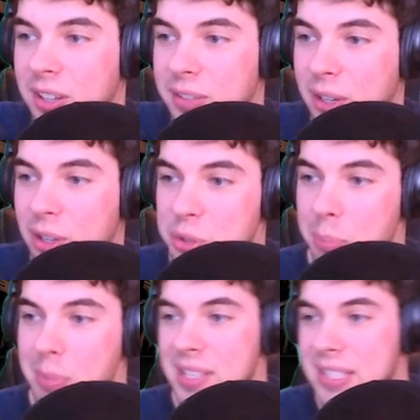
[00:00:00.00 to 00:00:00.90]
If I called you a
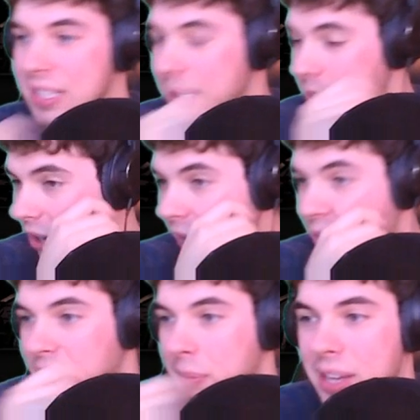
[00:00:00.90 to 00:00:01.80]
miss, I'm sorry. I've
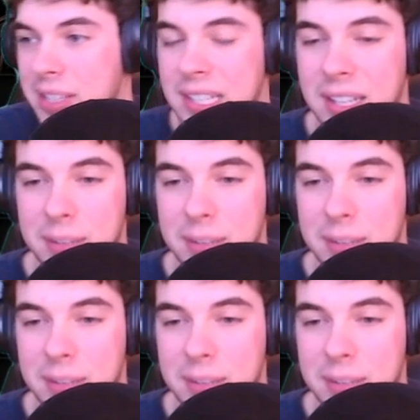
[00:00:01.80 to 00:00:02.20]
only met